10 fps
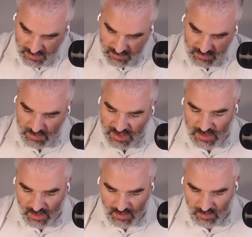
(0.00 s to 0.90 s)
let me
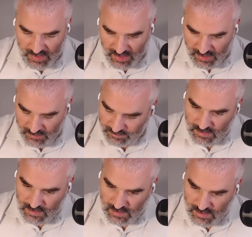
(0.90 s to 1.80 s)
start by,
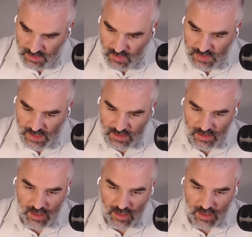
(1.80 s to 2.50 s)
the two sides